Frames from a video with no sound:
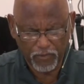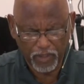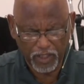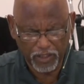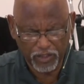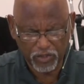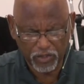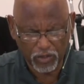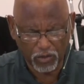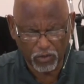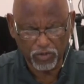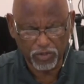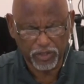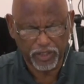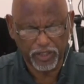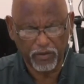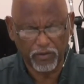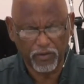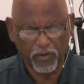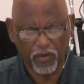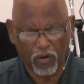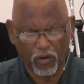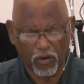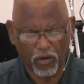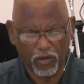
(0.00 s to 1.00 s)
it's those here
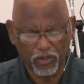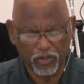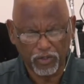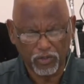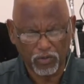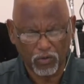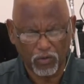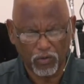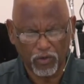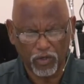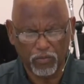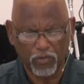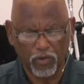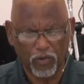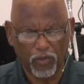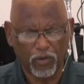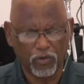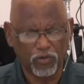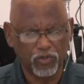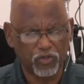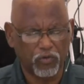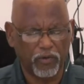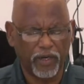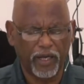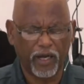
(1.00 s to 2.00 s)
in the auditorium or
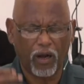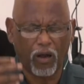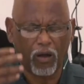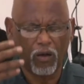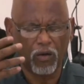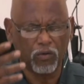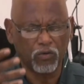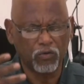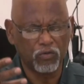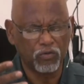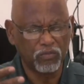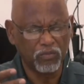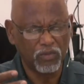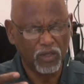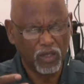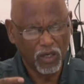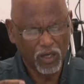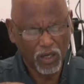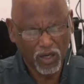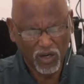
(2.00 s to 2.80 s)
those are at home